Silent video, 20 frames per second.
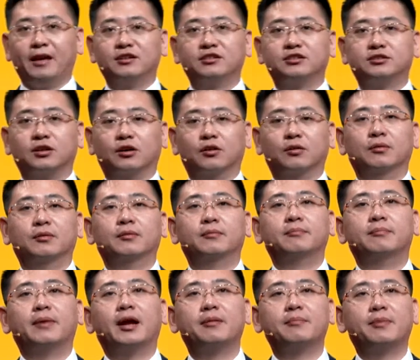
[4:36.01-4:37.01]
So
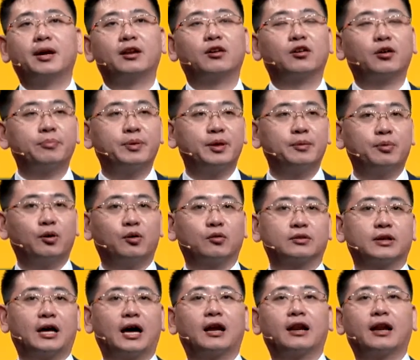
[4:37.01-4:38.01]
many
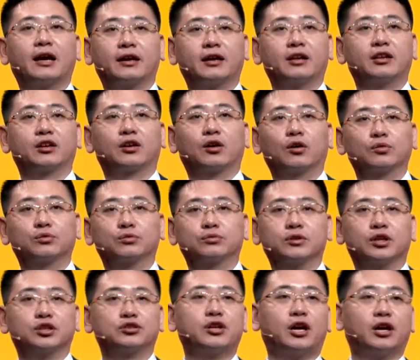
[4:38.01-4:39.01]
people are likely go to
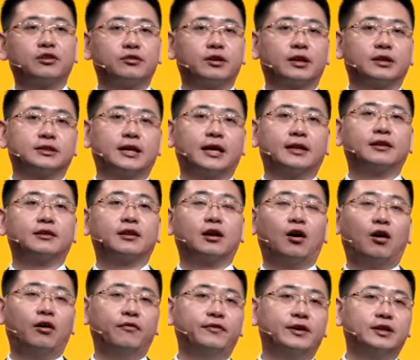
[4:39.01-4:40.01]
the charger at the
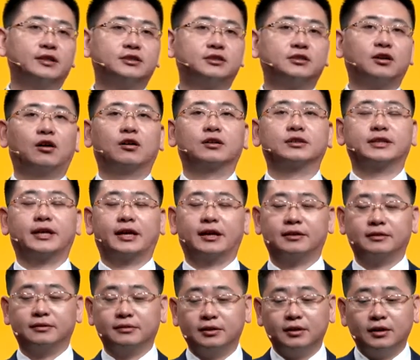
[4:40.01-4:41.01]
office or
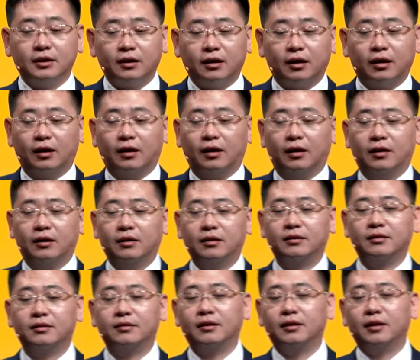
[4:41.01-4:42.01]
their
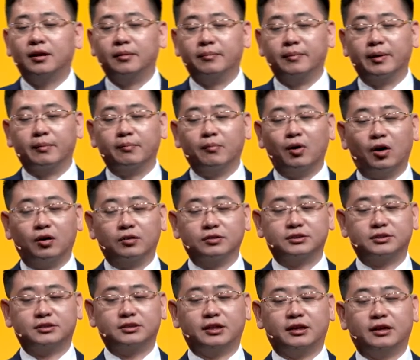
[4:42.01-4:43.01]

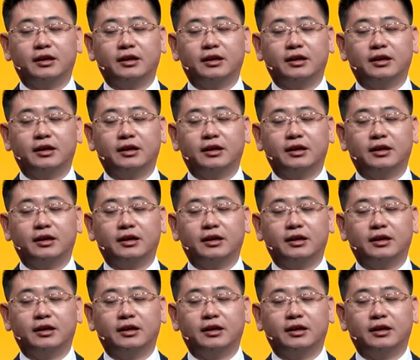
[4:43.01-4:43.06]
malls.